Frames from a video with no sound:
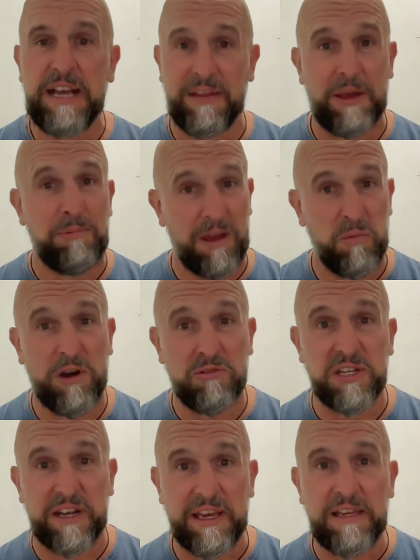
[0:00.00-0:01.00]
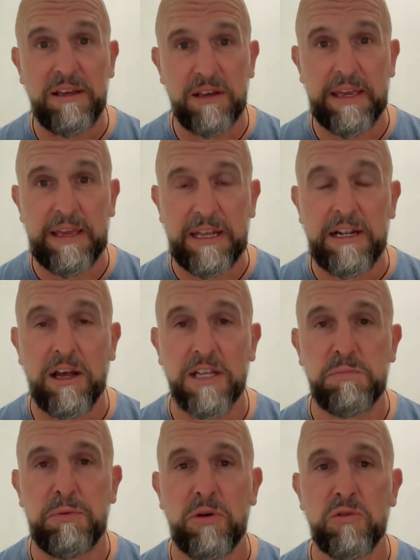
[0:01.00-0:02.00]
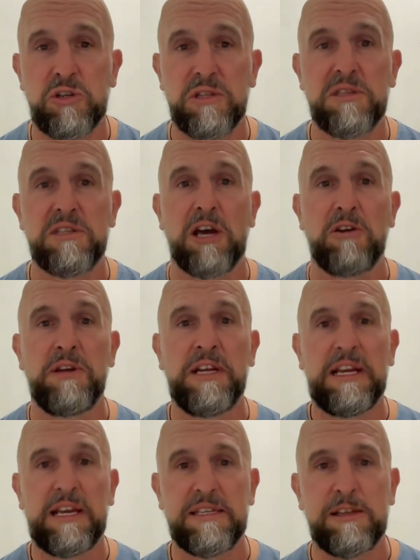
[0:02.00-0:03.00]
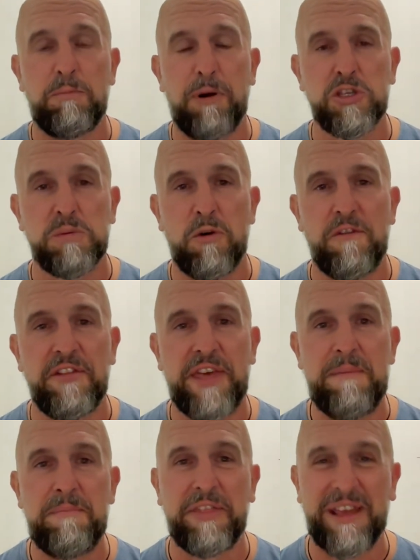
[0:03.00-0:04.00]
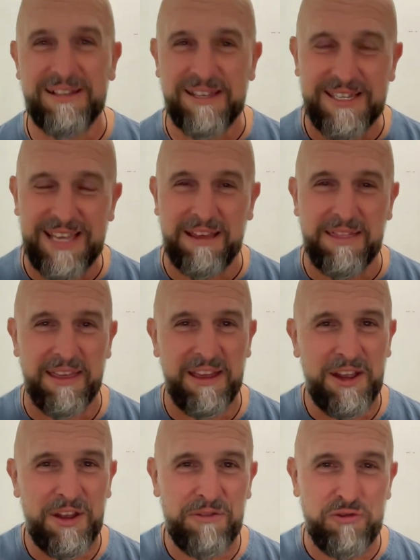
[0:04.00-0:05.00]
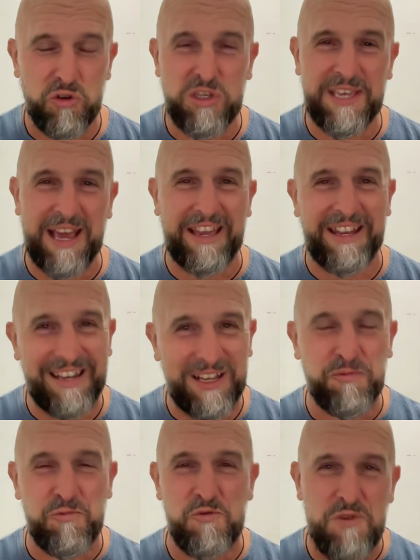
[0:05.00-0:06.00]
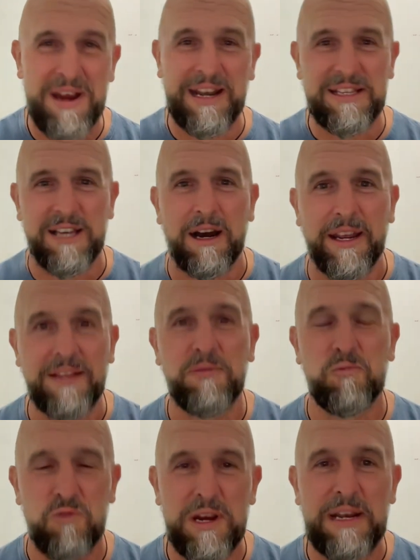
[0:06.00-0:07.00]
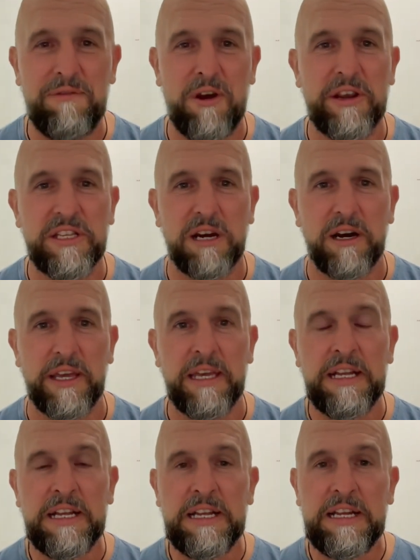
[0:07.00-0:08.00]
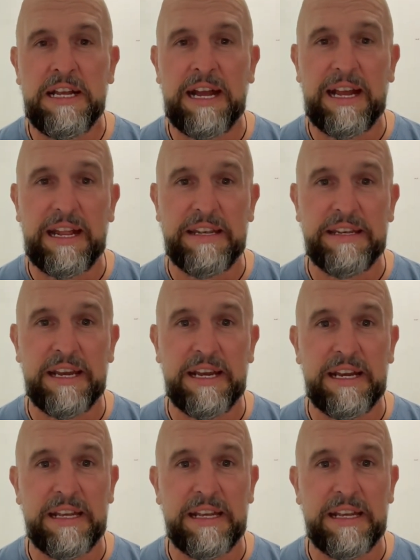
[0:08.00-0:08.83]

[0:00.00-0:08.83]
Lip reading: and they played well today in large portions, so it's still possible for them. But then sixth through second is really tight, really very tight. And